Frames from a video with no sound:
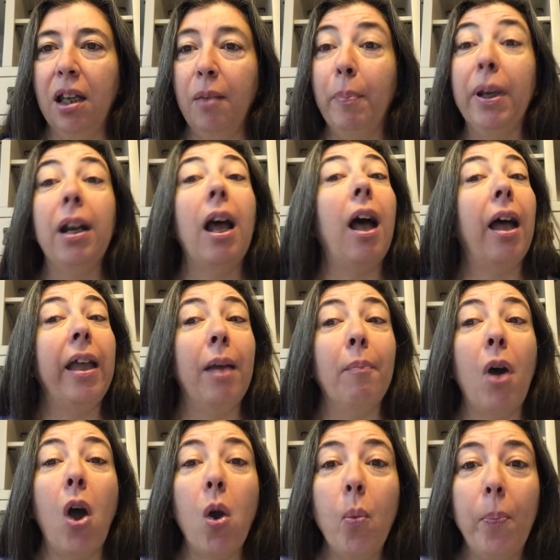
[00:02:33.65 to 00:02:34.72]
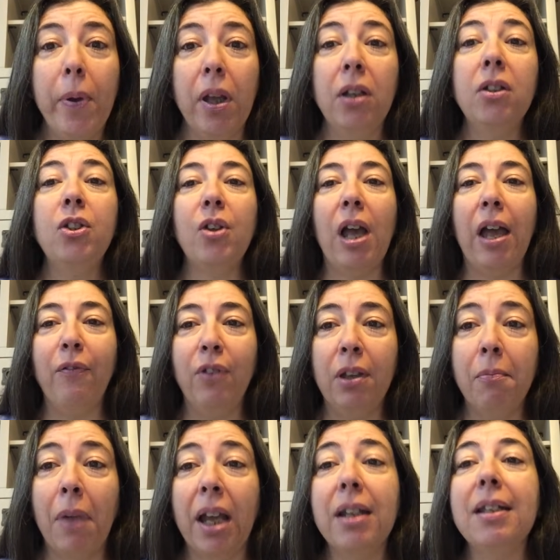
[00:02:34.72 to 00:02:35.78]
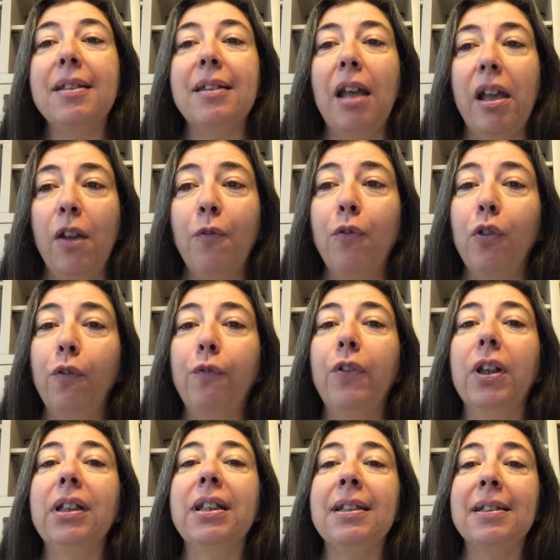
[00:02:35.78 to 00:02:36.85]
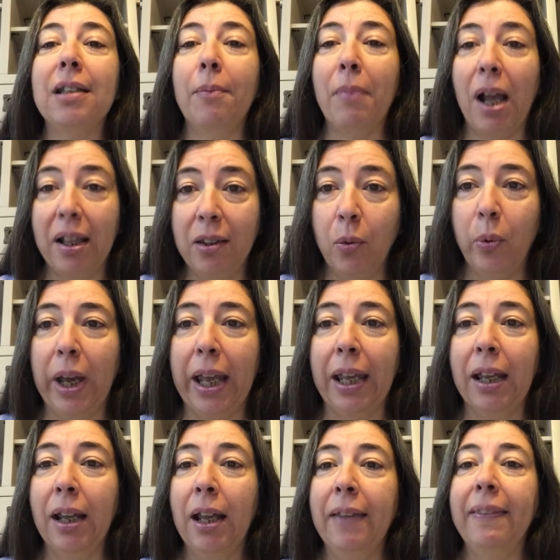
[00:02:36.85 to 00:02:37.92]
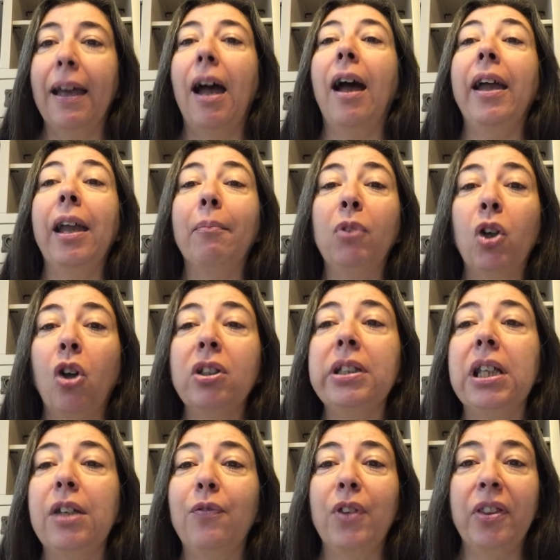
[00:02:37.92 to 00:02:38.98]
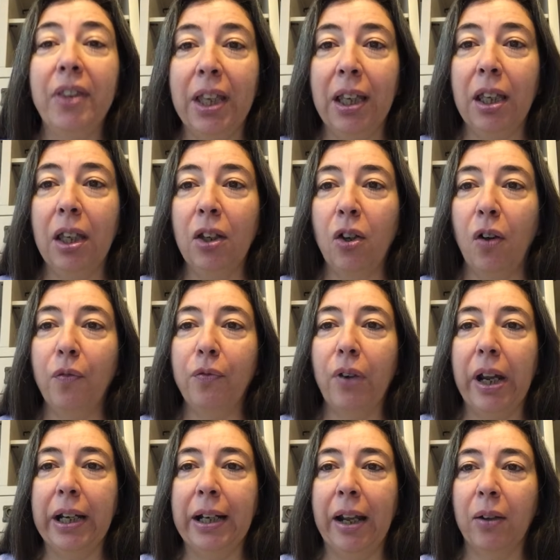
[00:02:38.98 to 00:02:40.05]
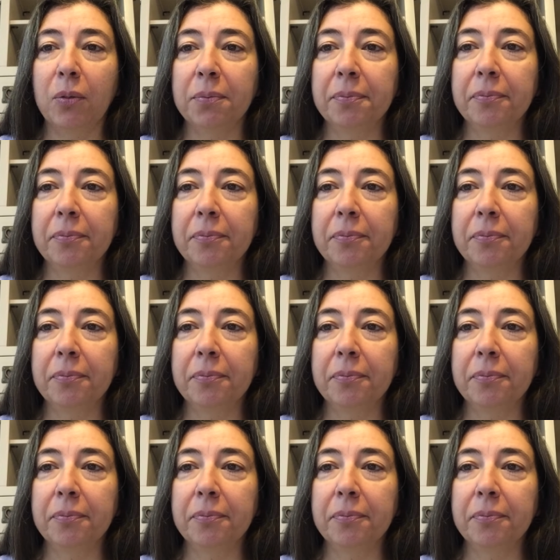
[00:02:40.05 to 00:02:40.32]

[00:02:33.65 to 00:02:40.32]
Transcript: but I am open to having my desire fulfilled in some other way that I am not even thinking of right now.